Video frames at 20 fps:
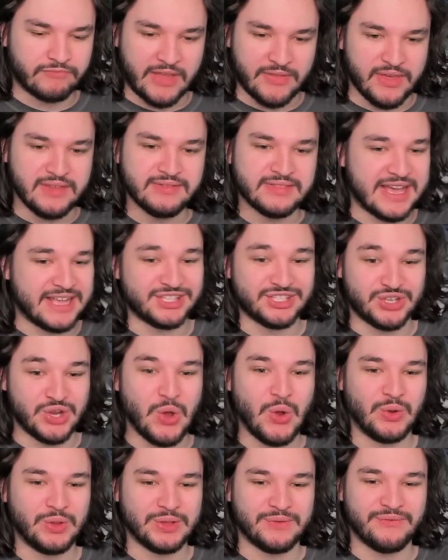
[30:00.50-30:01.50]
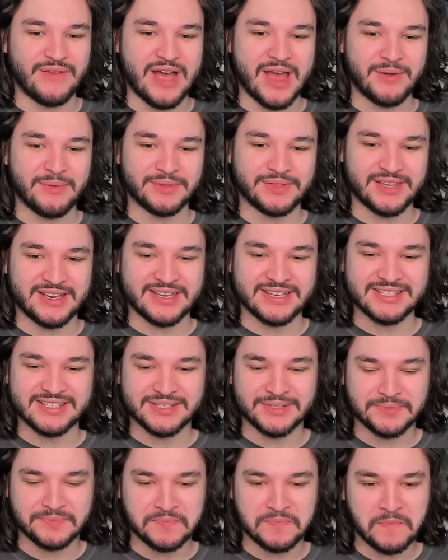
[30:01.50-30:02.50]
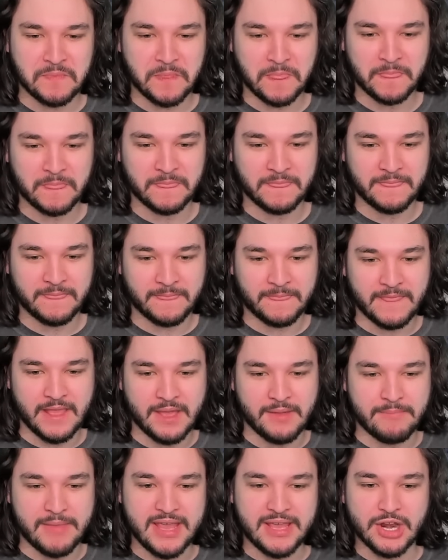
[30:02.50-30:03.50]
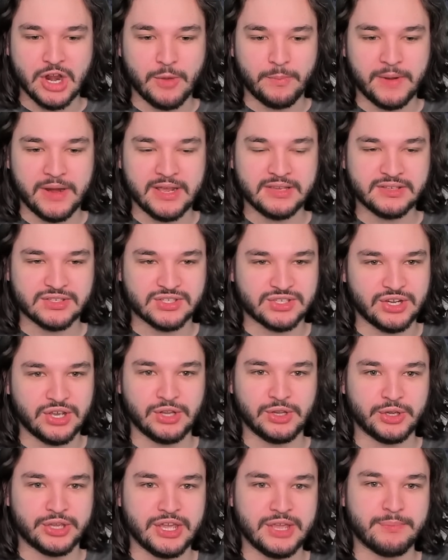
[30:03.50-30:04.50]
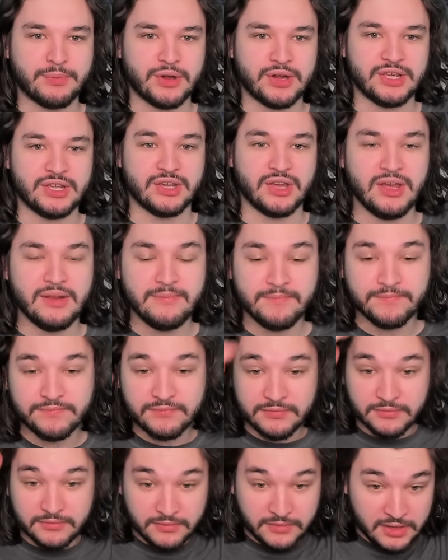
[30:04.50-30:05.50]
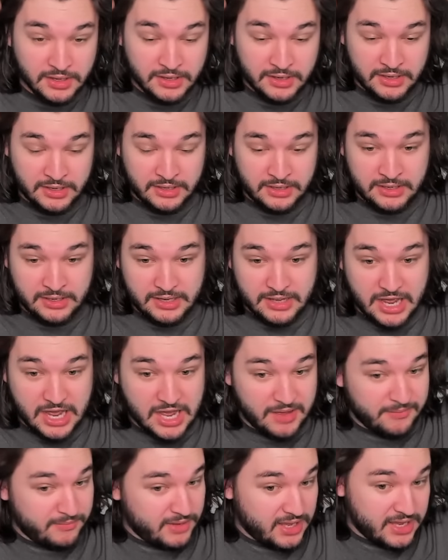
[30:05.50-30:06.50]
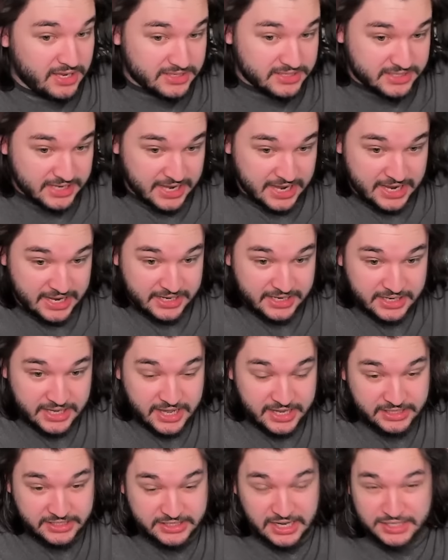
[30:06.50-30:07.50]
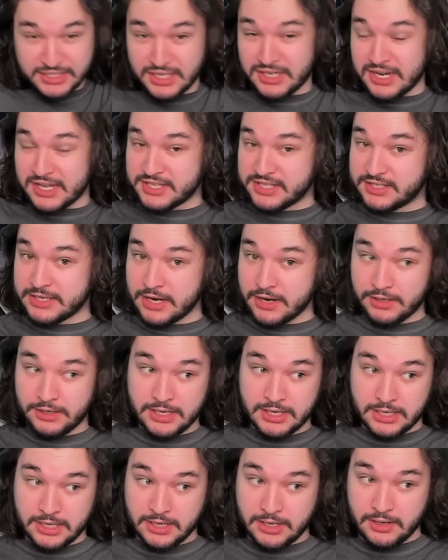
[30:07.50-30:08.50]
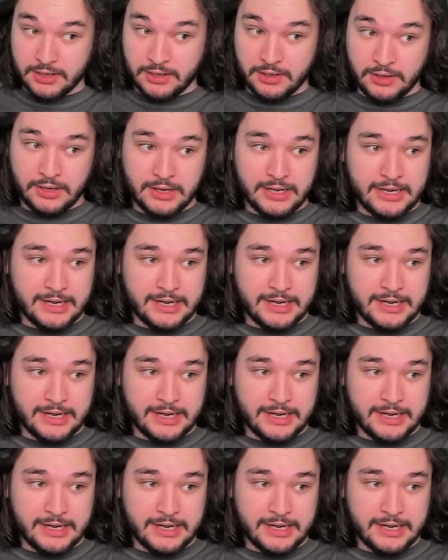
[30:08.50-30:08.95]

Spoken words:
think that's totally fine with us. Make it opening, still looking pretty good. It doesn't necessarily kill